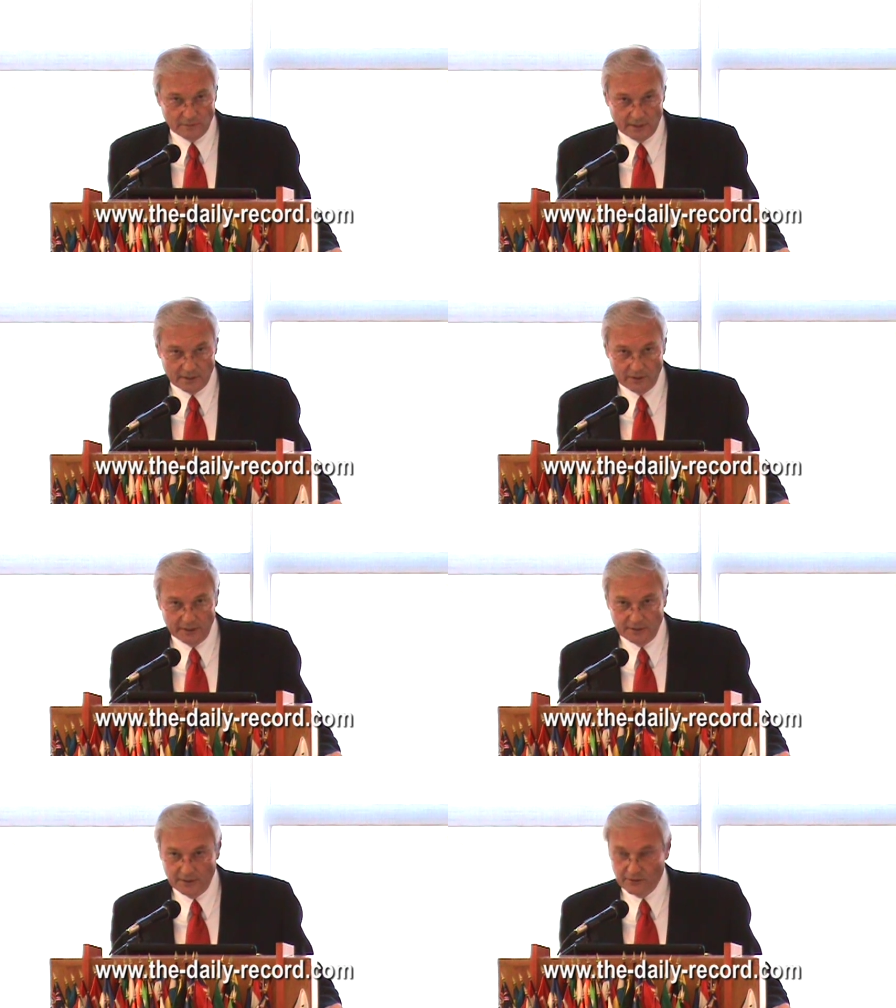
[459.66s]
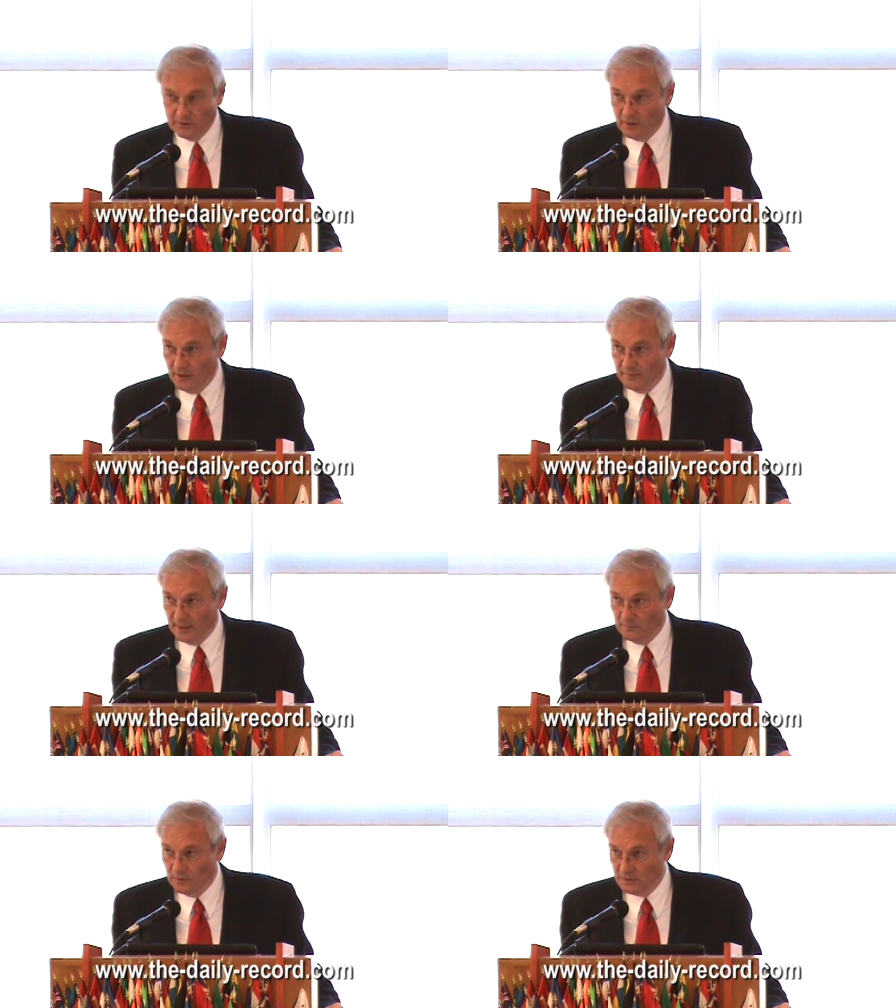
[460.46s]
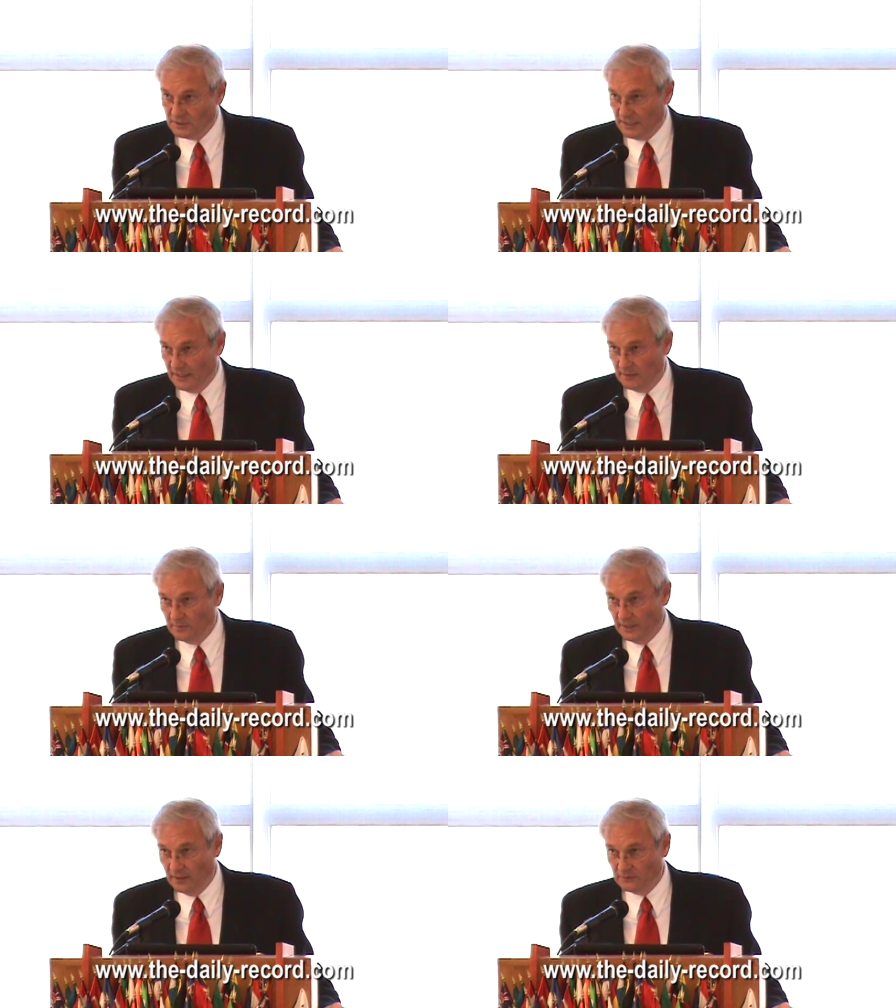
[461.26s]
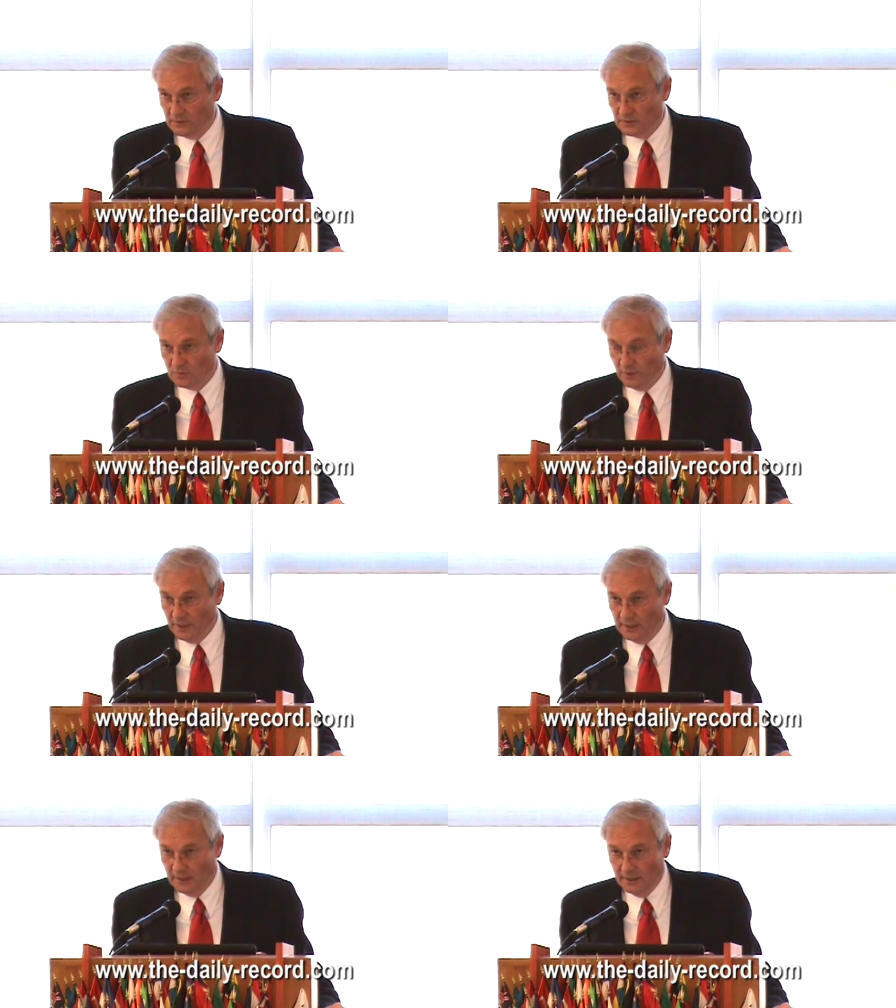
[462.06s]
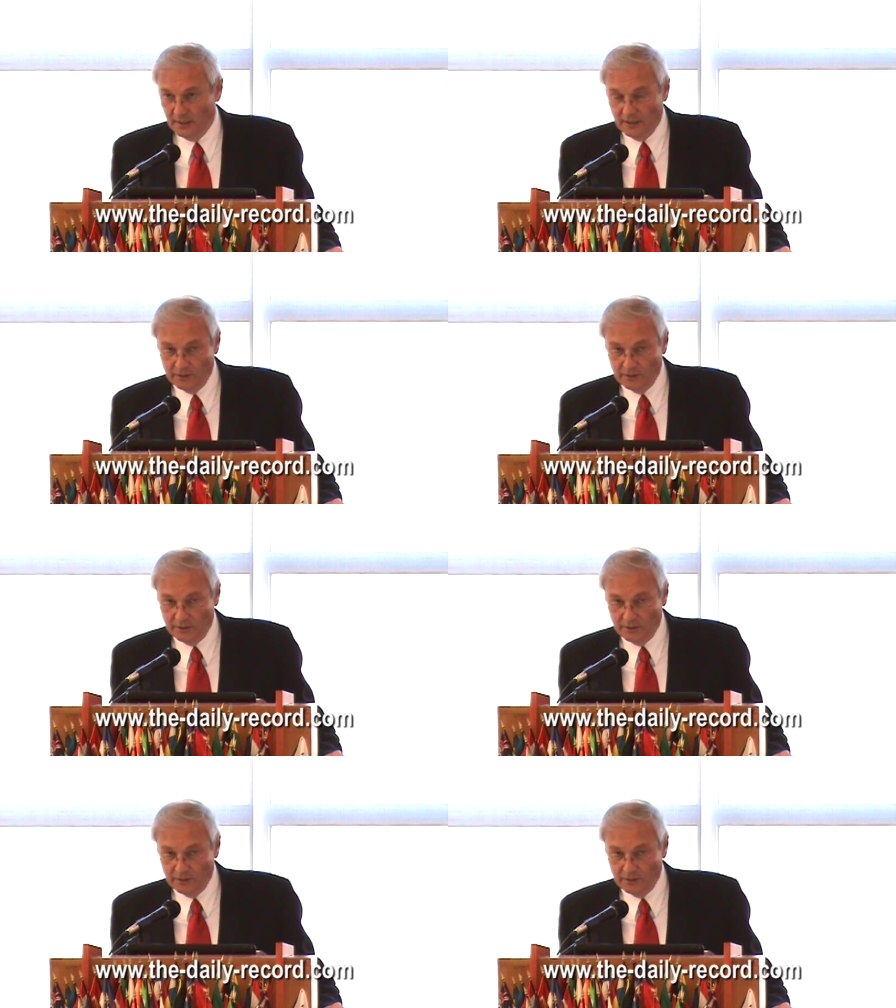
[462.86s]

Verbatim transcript: uh, go ahead and take your combat boots, sand them down to the suede,